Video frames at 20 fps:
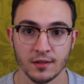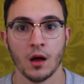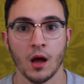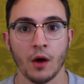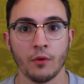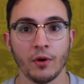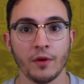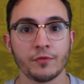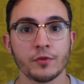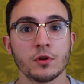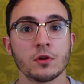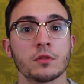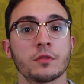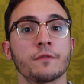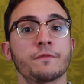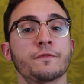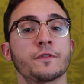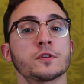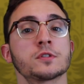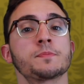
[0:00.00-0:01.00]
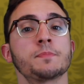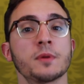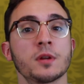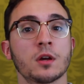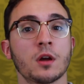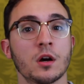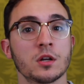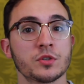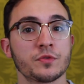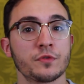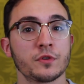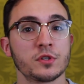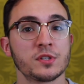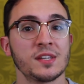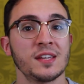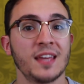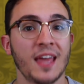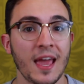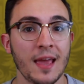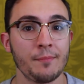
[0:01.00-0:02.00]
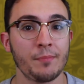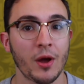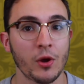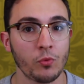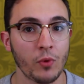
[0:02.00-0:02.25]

However, the first bit of controversy came by